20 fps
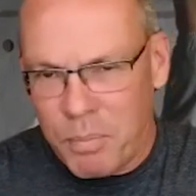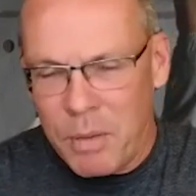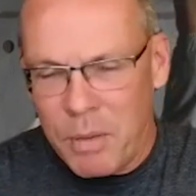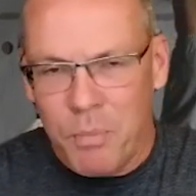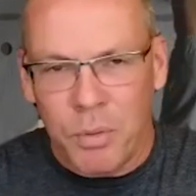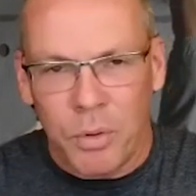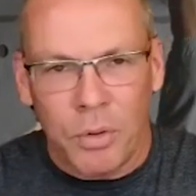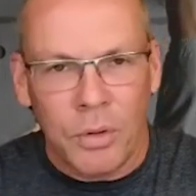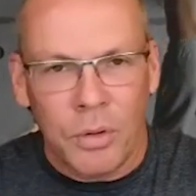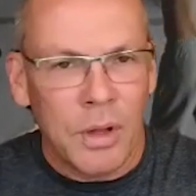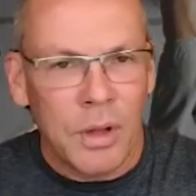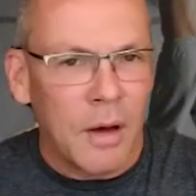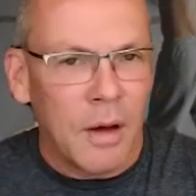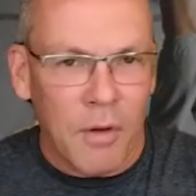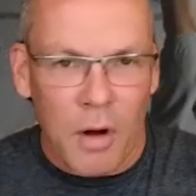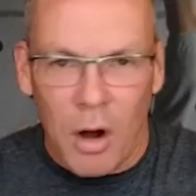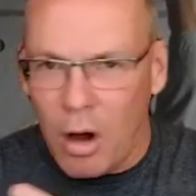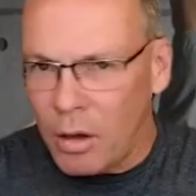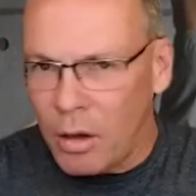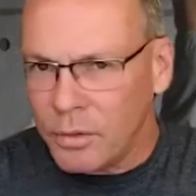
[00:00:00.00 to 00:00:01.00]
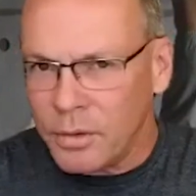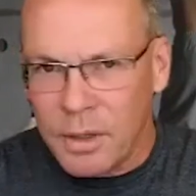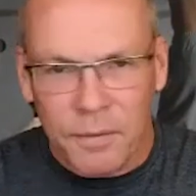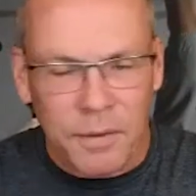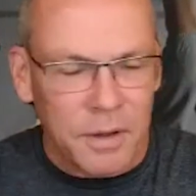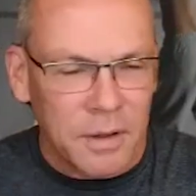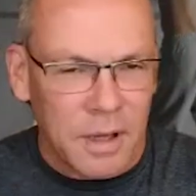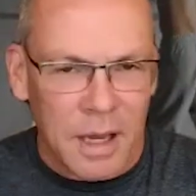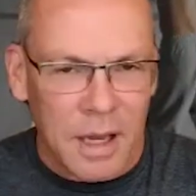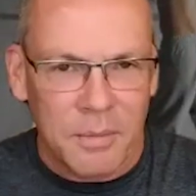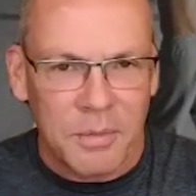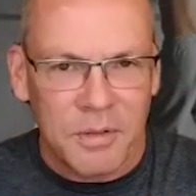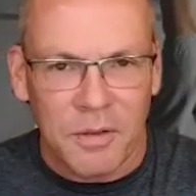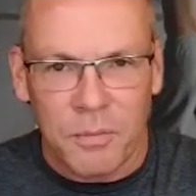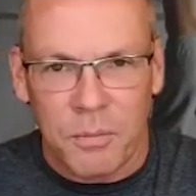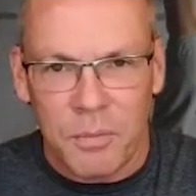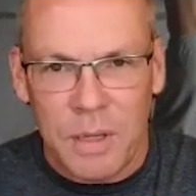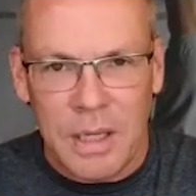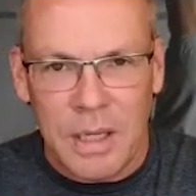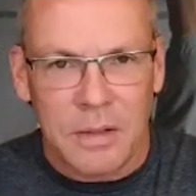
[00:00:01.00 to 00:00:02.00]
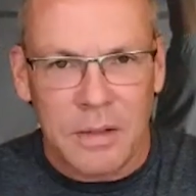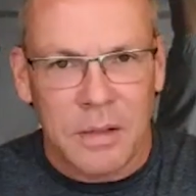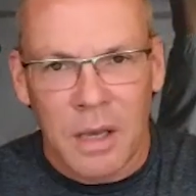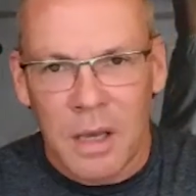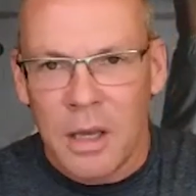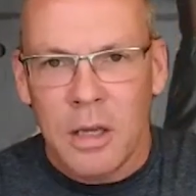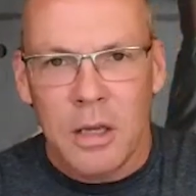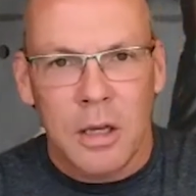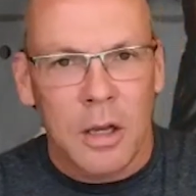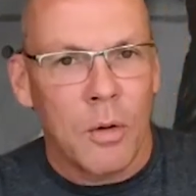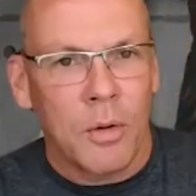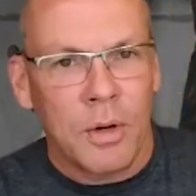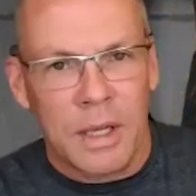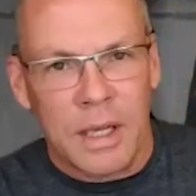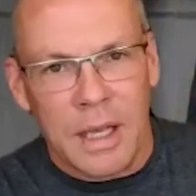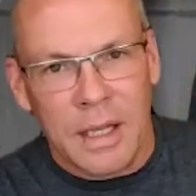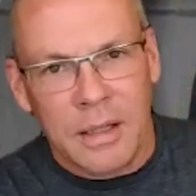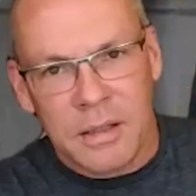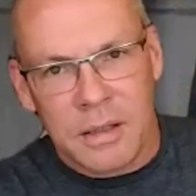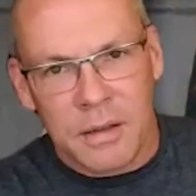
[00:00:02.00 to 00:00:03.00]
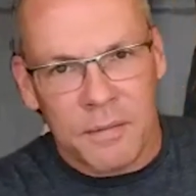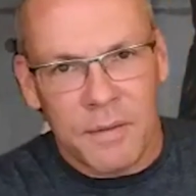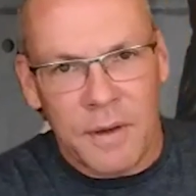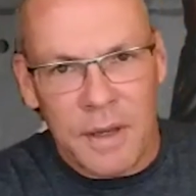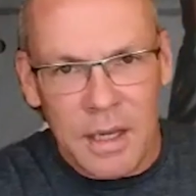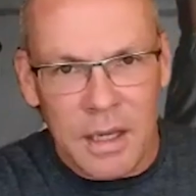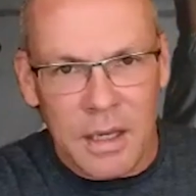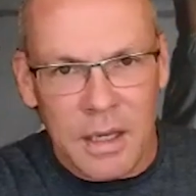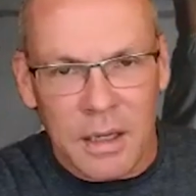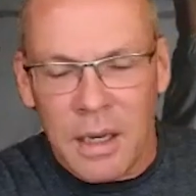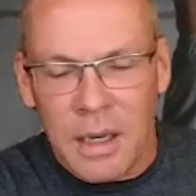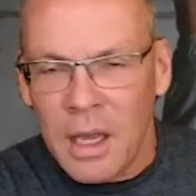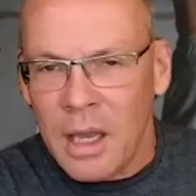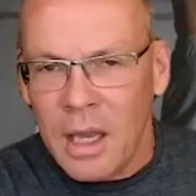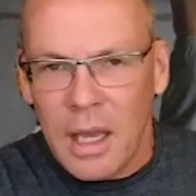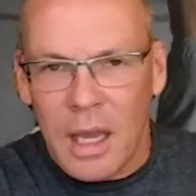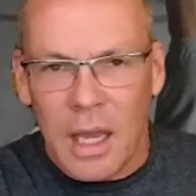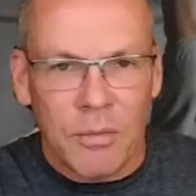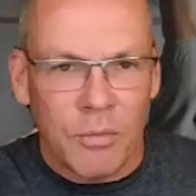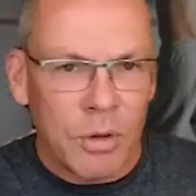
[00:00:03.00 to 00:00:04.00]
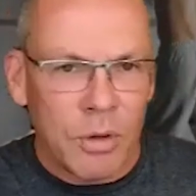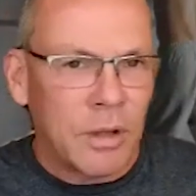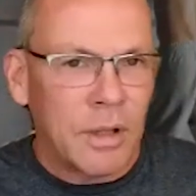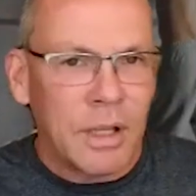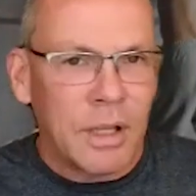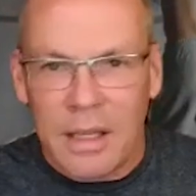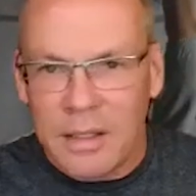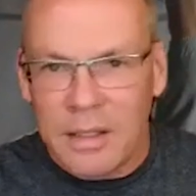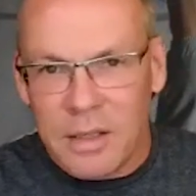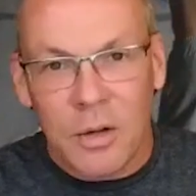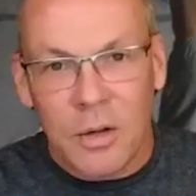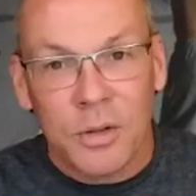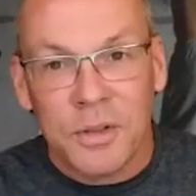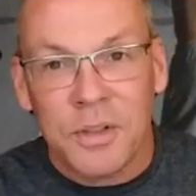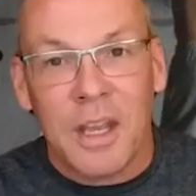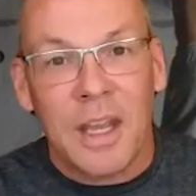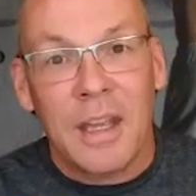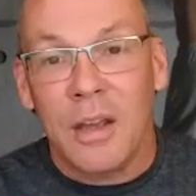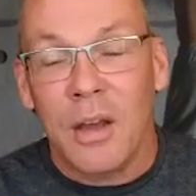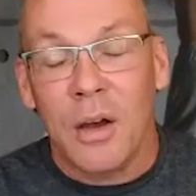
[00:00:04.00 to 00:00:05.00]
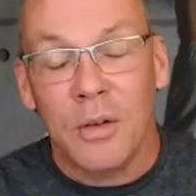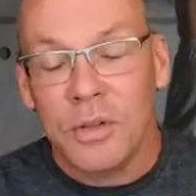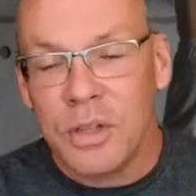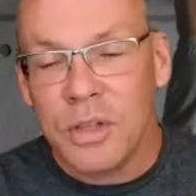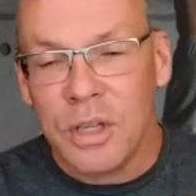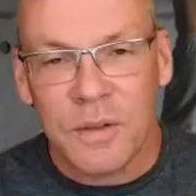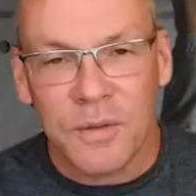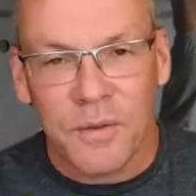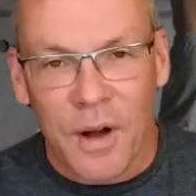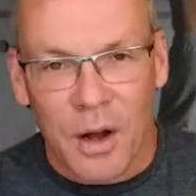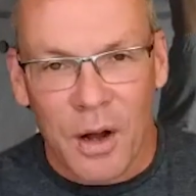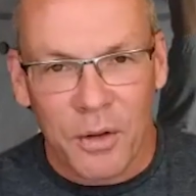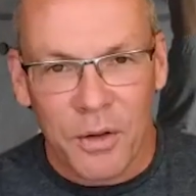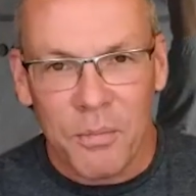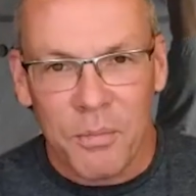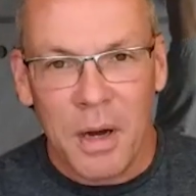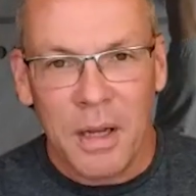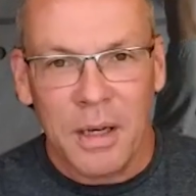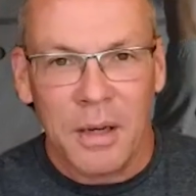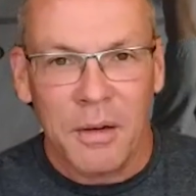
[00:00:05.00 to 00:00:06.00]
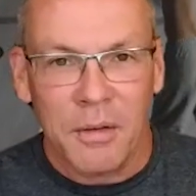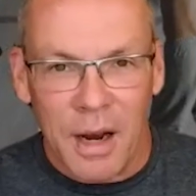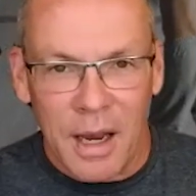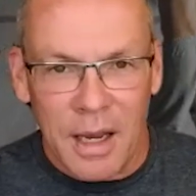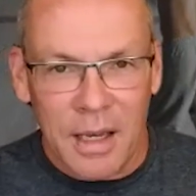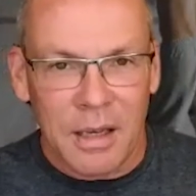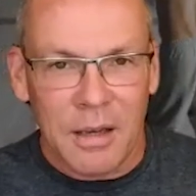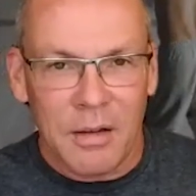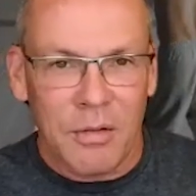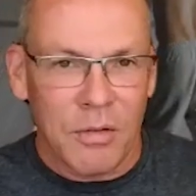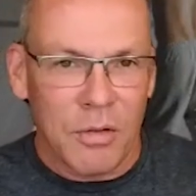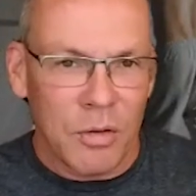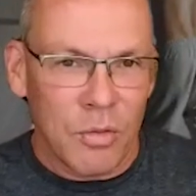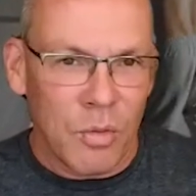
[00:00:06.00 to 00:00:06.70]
people of all different types of meats going against the vegan. And really, as the old saying goes, just follow the money, right?